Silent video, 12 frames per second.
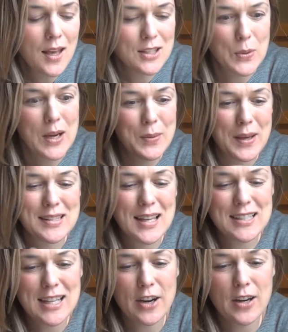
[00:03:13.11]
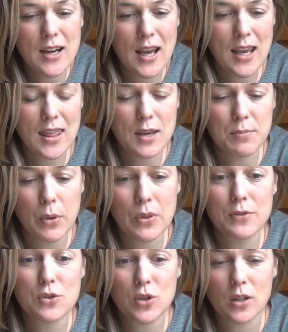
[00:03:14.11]
So anyways, Tara and I think both
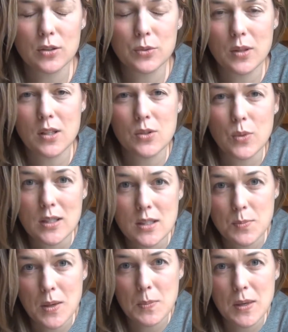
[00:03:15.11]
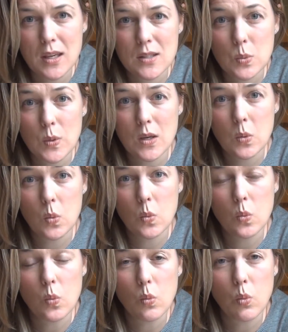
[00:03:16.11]
have struggled with this recipe because we
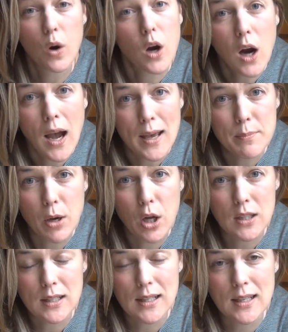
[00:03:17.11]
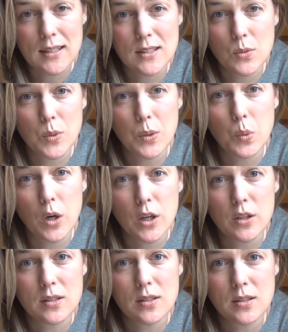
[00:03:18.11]
were eyeballing it and we
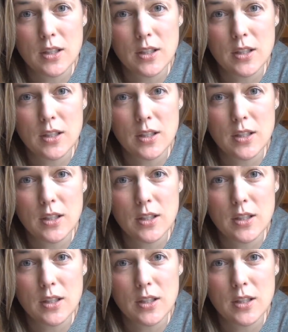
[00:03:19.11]
weren't,